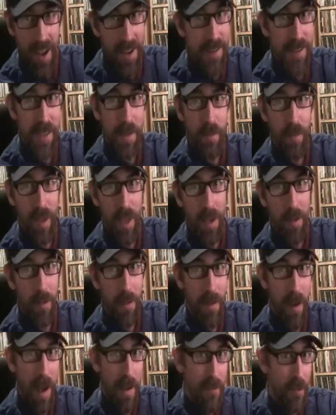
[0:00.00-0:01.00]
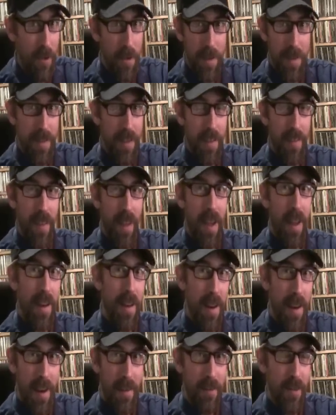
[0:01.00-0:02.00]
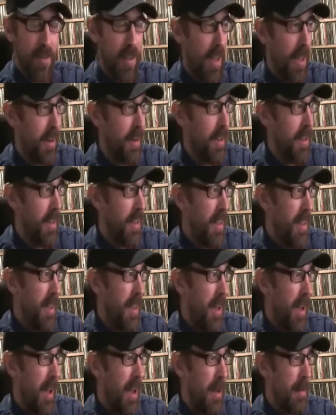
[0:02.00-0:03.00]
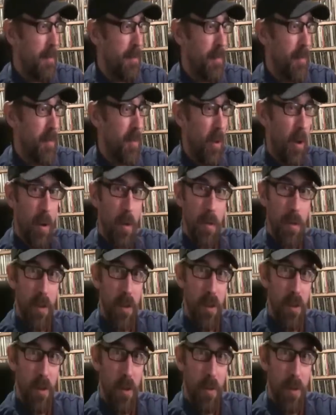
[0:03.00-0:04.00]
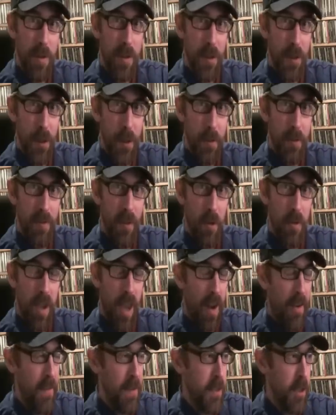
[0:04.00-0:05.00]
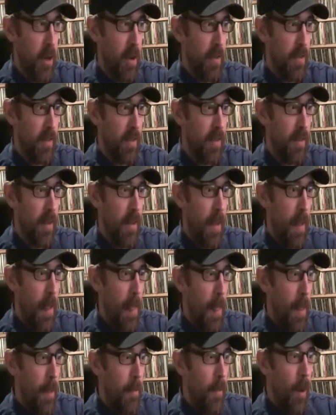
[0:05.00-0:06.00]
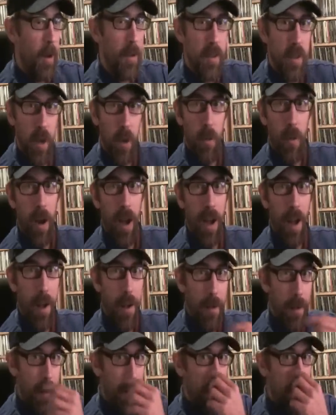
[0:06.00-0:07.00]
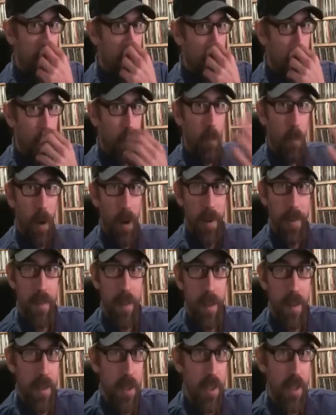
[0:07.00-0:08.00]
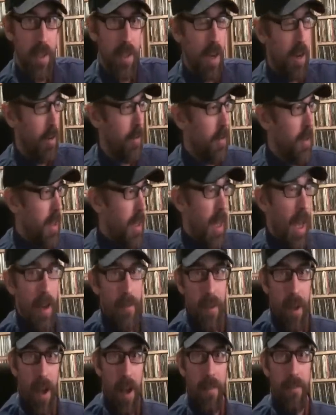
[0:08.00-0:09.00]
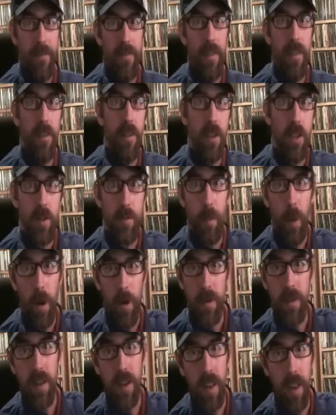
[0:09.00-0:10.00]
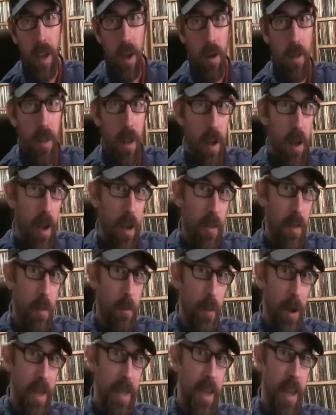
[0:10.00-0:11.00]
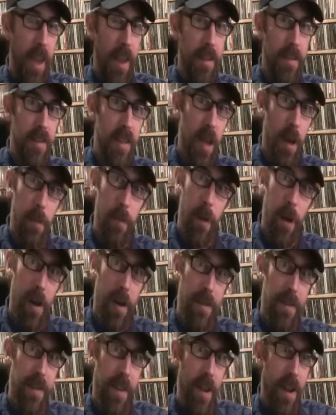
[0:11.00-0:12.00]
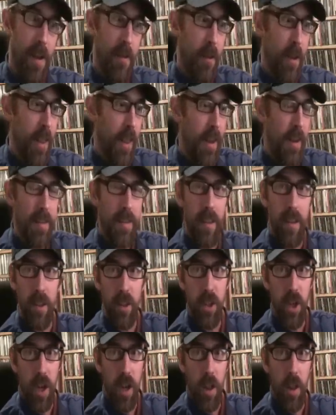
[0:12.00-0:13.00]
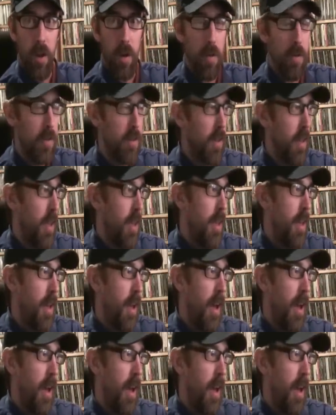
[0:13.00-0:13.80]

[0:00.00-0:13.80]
than ICP. I've already said that. Enough said. So you know what to do. Vote Gary Johnson. Also, wanted to just, you know, I've just personally on the Mike Can tip, not related to the Juggalos.